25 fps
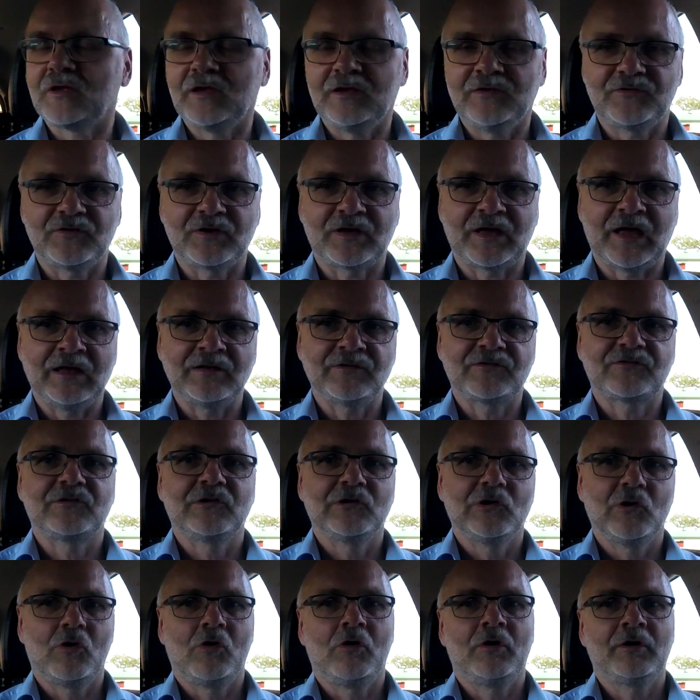is against the
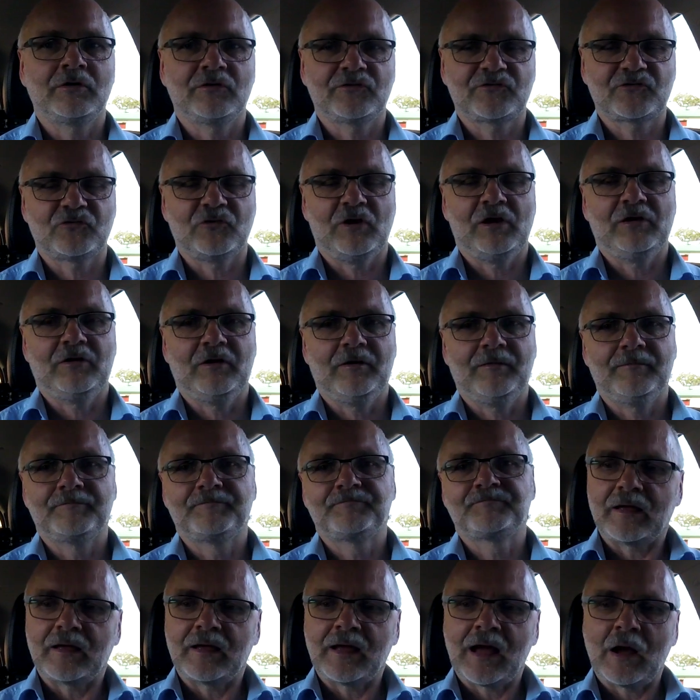law in Australia.
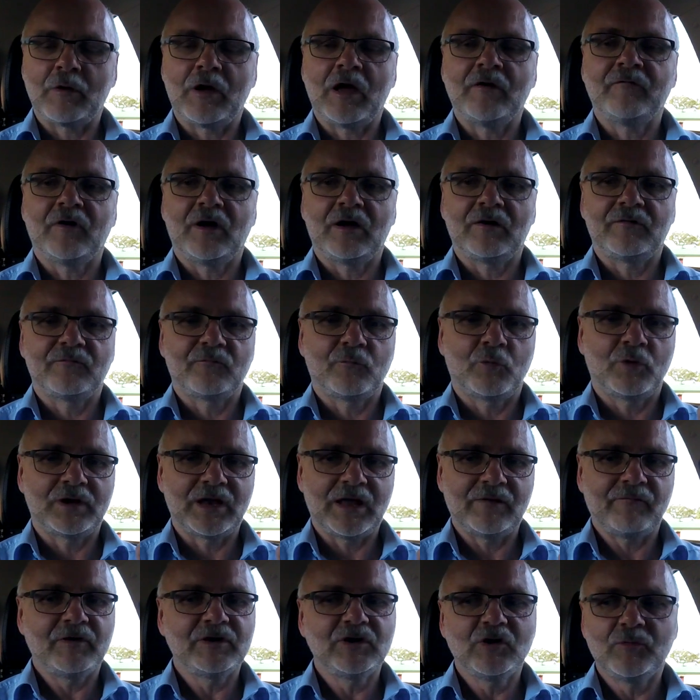However,
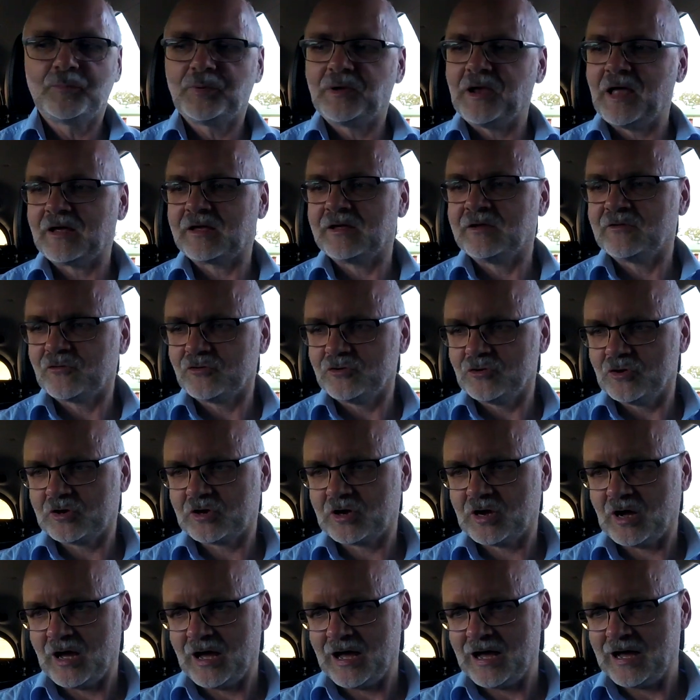whatever you plug into your
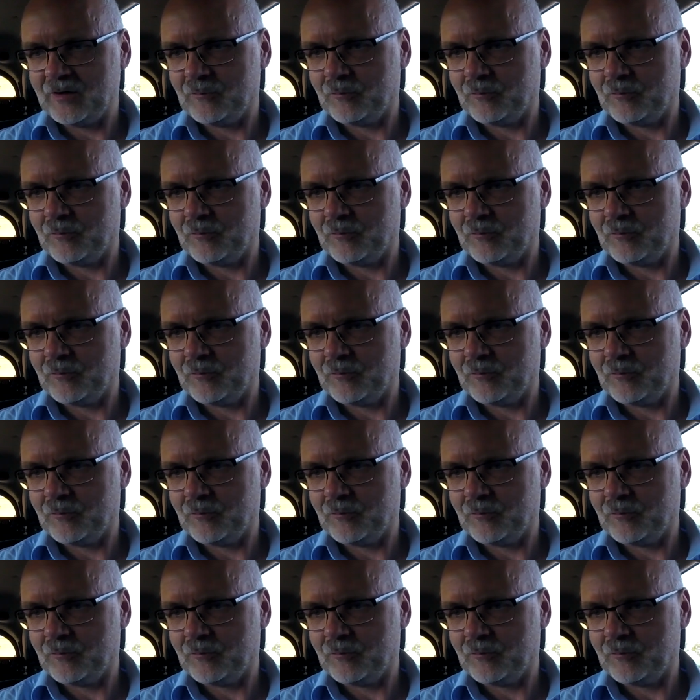car,